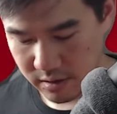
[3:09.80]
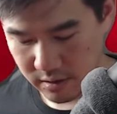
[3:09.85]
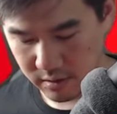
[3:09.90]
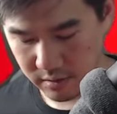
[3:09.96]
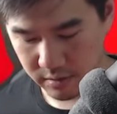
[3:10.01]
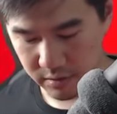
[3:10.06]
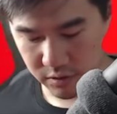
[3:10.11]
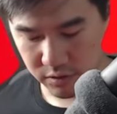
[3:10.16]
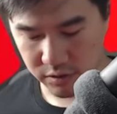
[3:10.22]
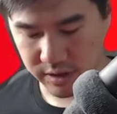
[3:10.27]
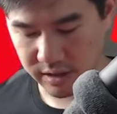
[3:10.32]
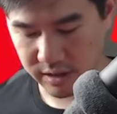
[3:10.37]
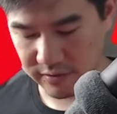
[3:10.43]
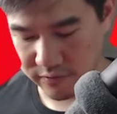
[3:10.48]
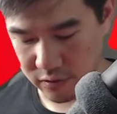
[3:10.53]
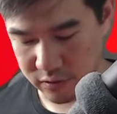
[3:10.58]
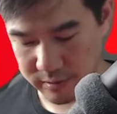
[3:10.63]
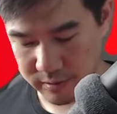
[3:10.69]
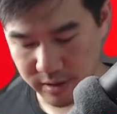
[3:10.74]

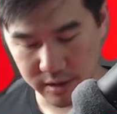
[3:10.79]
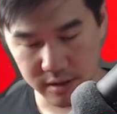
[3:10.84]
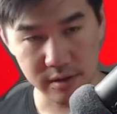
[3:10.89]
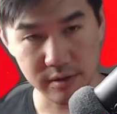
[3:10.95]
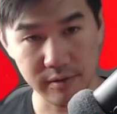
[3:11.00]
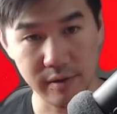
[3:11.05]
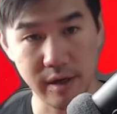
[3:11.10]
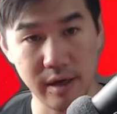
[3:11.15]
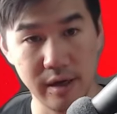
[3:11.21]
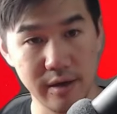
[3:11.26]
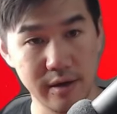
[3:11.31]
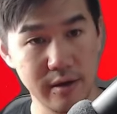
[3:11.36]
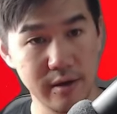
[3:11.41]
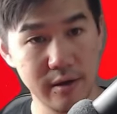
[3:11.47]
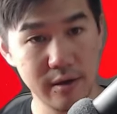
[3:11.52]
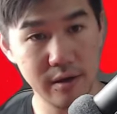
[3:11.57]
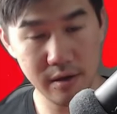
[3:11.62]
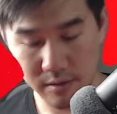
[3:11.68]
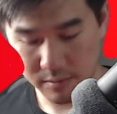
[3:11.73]
transform it into a
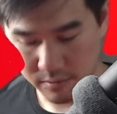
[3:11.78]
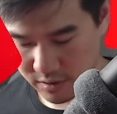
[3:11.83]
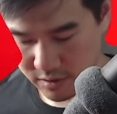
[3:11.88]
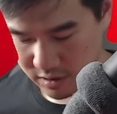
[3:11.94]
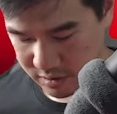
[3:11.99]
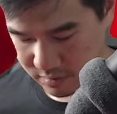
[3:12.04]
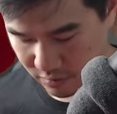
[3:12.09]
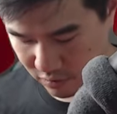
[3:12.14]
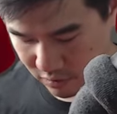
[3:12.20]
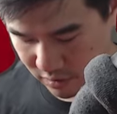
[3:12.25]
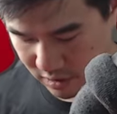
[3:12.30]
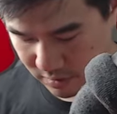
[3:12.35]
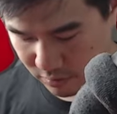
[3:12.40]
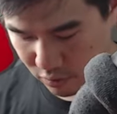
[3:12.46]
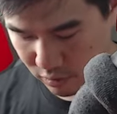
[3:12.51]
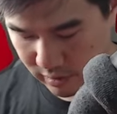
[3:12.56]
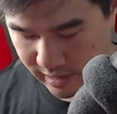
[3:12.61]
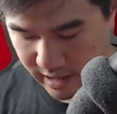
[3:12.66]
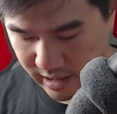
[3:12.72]
much more
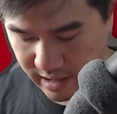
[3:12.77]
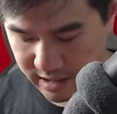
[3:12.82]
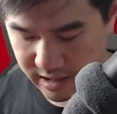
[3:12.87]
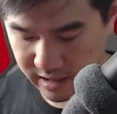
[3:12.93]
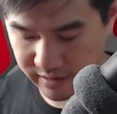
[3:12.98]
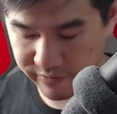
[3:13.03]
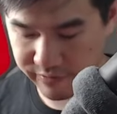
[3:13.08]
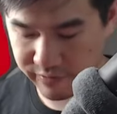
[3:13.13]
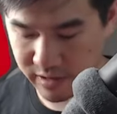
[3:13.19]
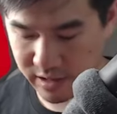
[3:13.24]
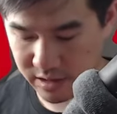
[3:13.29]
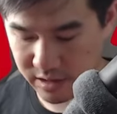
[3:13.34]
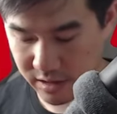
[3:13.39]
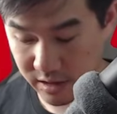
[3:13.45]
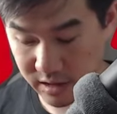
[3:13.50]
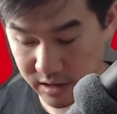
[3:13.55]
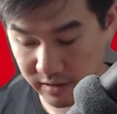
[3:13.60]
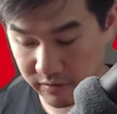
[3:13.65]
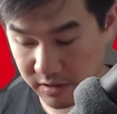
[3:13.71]
smaller EDC flashlight.
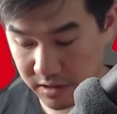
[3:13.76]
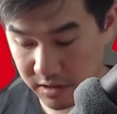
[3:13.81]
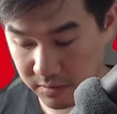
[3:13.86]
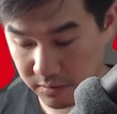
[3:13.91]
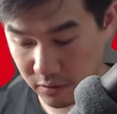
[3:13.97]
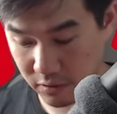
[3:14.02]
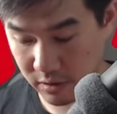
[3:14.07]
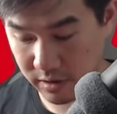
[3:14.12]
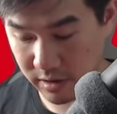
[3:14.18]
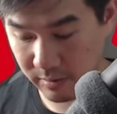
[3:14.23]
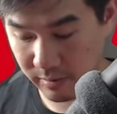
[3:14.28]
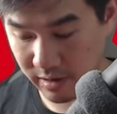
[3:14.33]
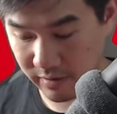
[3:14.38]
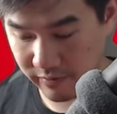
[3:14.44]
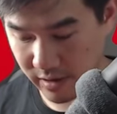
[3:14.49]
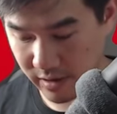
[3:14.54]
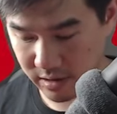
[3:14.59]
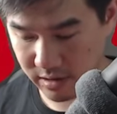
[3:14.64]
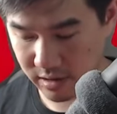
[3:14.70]
It's even smaller than my
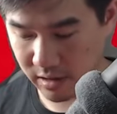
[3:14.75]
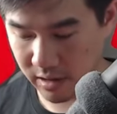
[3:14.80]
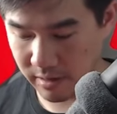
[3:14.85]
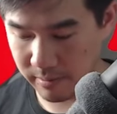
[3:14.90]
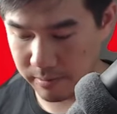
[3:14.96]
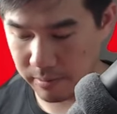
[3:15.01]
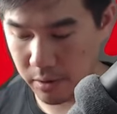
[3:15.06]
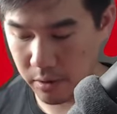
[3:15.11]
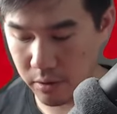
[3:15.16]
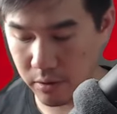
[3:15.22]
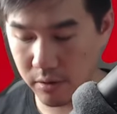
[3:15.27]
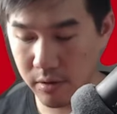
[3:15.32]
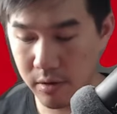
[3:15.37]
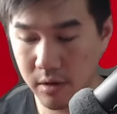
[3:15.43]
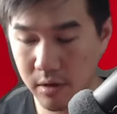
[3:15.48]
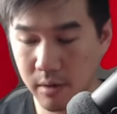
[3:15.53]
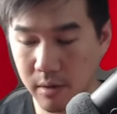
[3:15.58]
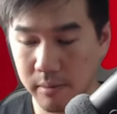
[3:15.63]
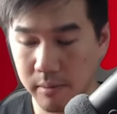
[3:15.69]
Vast Light Bow,
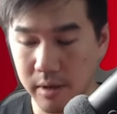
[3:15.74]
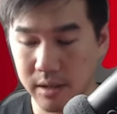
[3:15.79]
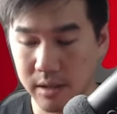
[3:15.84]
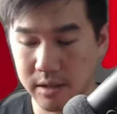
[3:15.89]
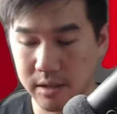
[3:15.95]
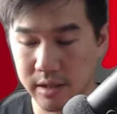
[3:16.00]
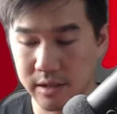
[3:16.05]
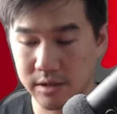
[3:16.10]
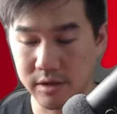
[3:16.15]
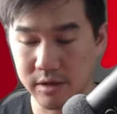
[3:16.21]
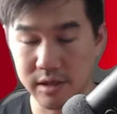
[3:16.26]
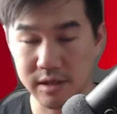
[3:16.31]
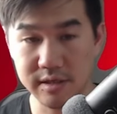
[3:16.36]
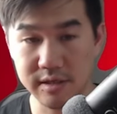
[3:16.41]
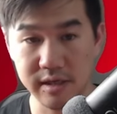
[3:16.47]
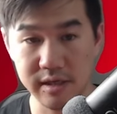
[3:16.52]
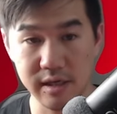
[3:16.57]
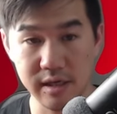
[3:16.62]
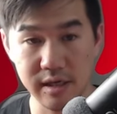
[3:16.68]
but as you can
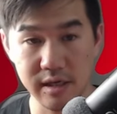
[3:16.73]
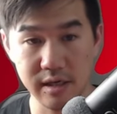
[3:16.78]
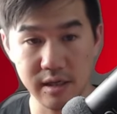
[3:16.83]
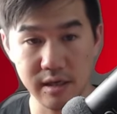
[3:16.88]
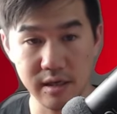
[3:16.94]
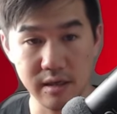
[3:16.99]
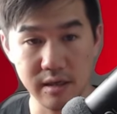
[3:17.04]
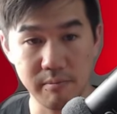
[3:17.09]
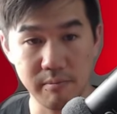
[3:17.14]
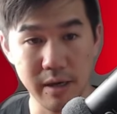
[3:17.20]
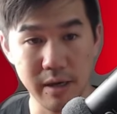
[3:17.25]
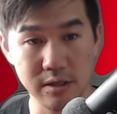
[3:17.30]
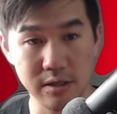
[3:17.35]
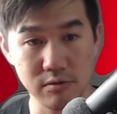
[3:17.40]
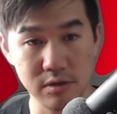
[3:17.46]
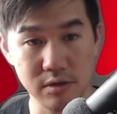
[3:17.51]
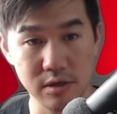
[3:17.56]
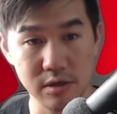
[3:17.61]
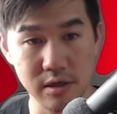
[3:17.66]
see here, the
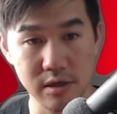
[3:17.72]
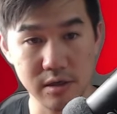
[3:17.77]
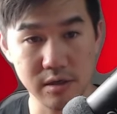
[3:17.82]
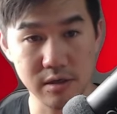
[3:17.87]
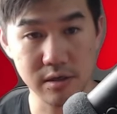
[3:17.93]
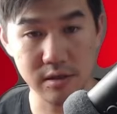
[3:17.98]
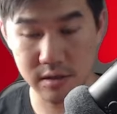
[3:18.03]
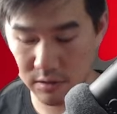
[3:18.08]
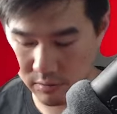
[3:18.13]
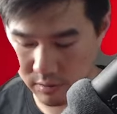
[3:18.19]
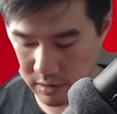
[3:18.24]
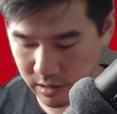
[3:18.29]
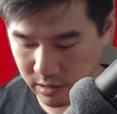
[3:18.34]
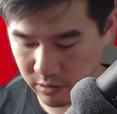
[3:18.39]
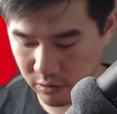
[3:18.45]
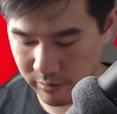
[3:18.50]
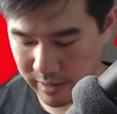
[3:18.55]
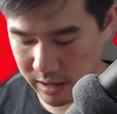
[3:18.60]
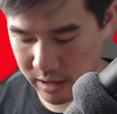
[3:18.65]
bezel size is still a
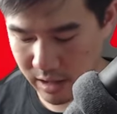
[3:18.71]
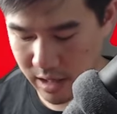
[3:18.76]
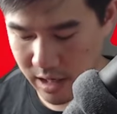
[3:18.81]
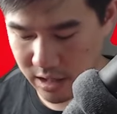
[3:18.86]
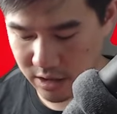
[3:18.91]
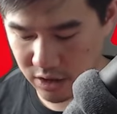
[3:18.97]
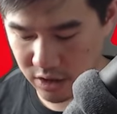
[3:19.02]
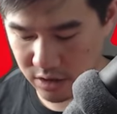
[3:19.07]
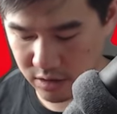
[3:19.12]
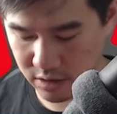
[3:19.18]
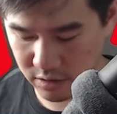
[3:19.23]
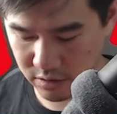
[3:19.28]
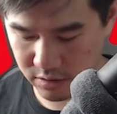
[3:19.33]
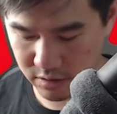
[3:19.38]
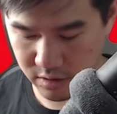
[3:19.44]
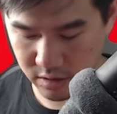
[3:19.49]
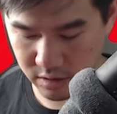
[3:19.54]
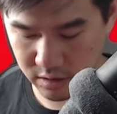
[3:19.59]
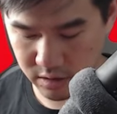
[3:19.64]
little bit larger due to
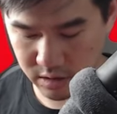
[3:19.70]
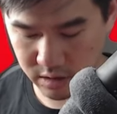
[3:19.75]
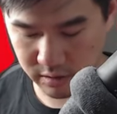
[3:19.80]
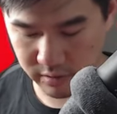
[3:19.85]
those